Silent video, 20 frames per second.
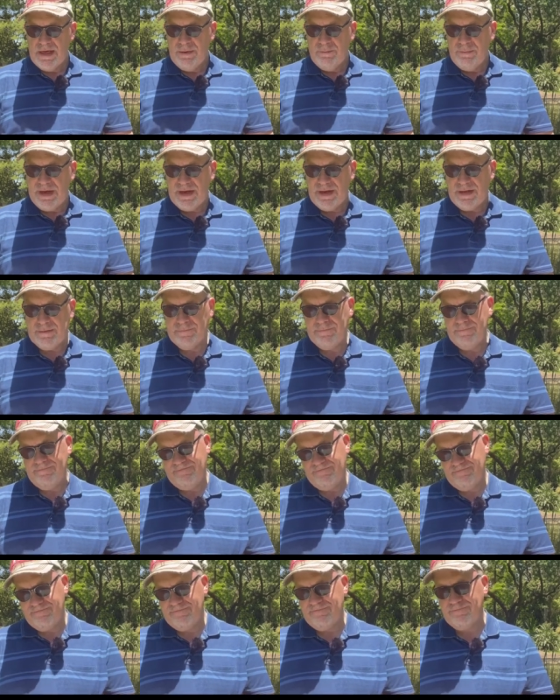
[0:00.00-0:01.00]
But
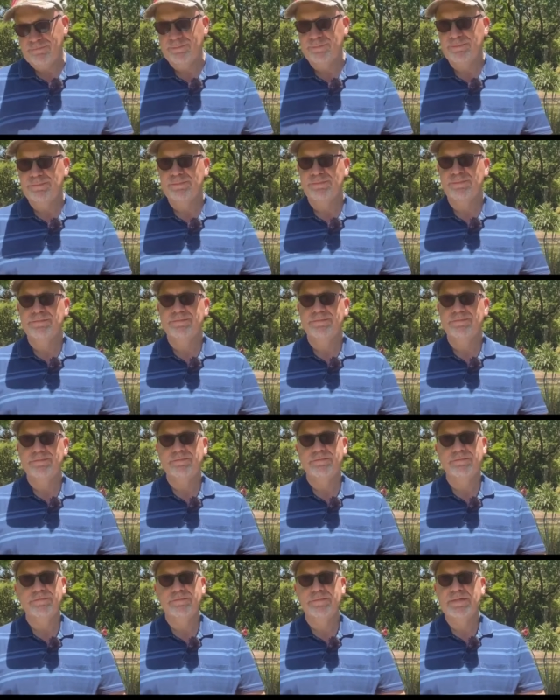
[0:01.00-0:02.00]

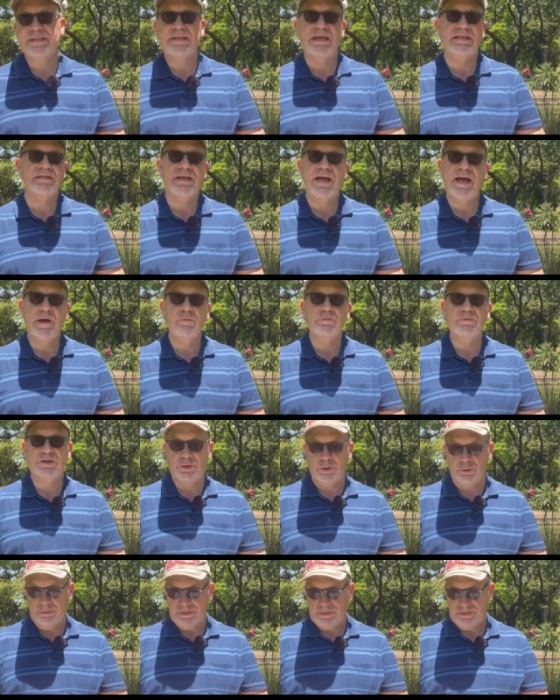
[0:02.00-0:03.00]
this hasn't helped
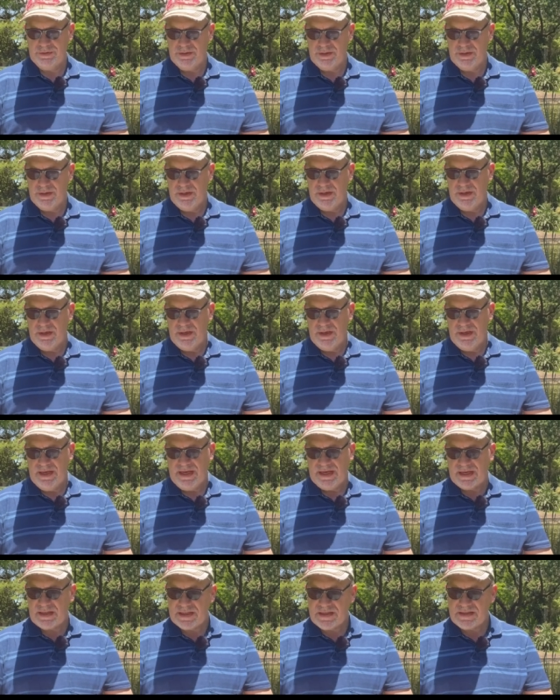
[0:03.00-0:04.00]
Job.
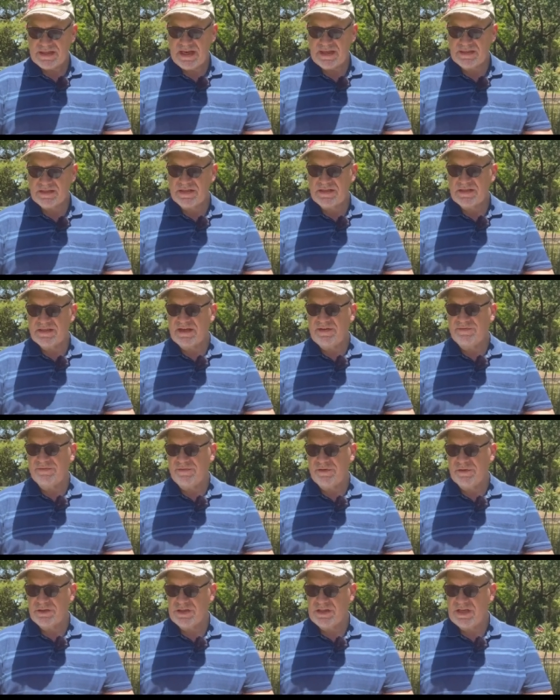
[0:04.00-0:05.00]
Ecclesiastes 7
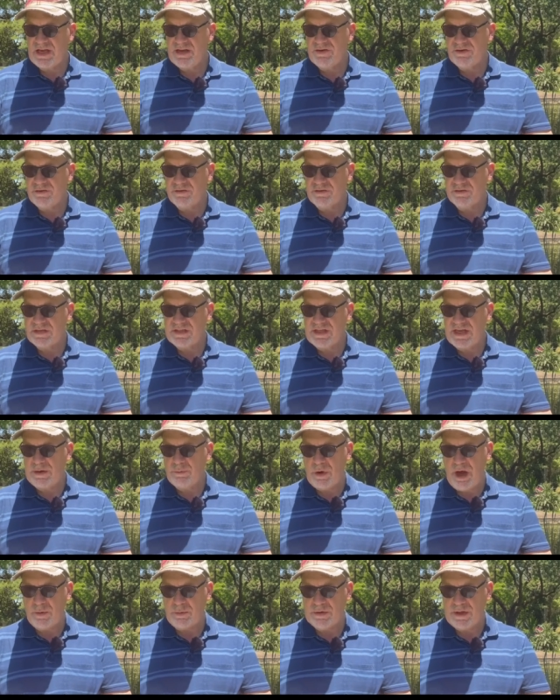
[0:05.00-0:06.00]
verse 10, do not say,
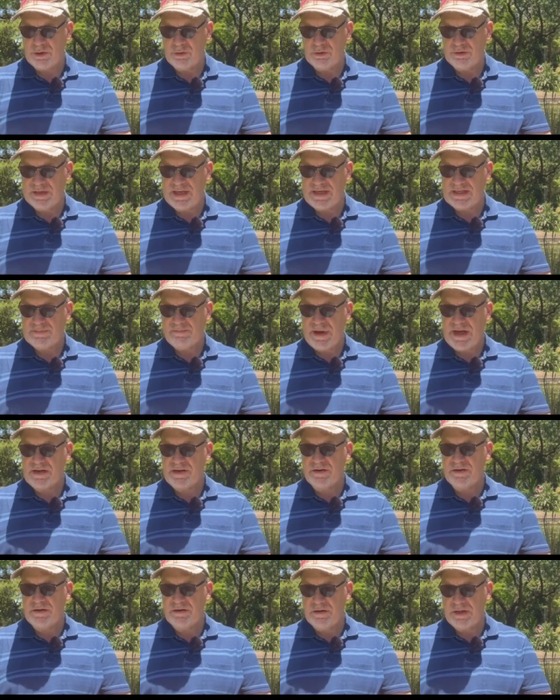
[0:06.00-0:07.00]
why were the old days better than